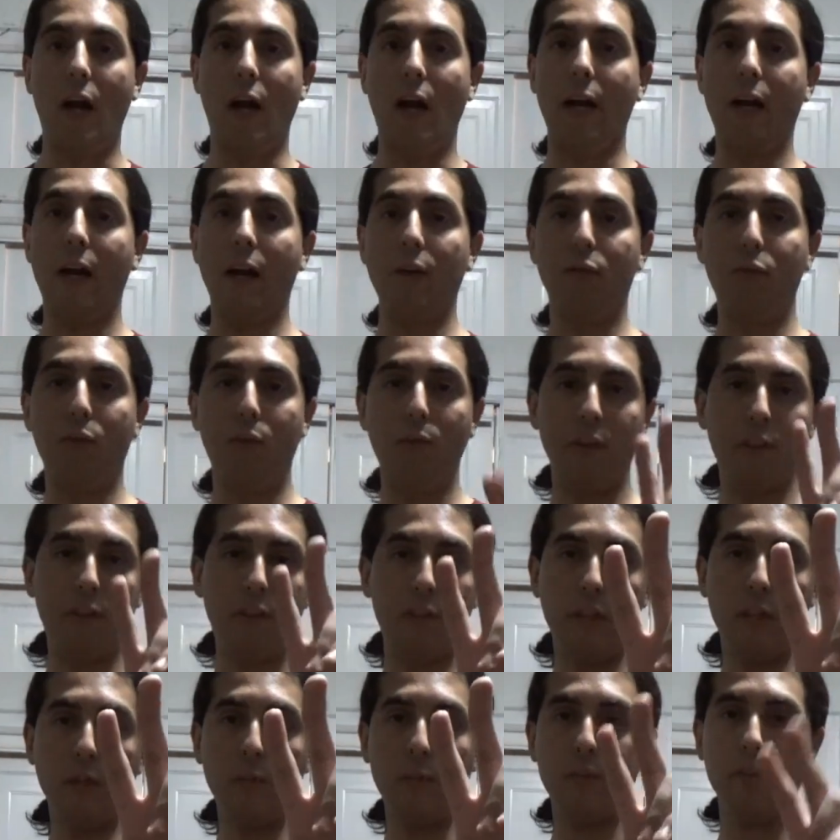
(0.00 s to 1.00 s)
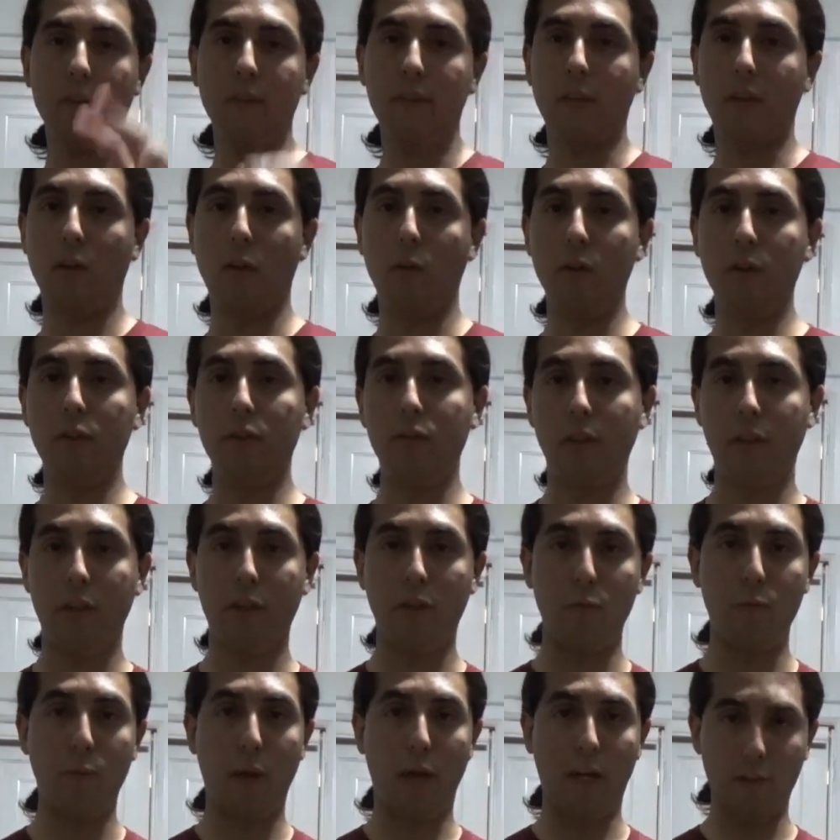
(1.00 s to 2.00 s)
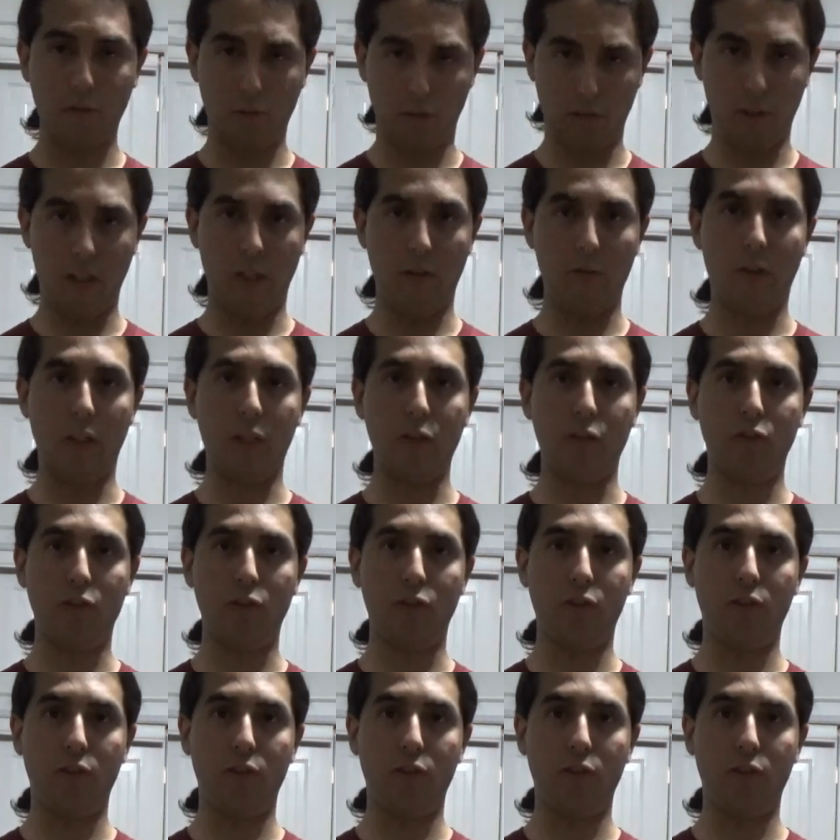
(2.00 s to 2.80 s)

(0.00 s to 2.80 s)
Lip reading: have three tips that are going to take you back to the Avengers.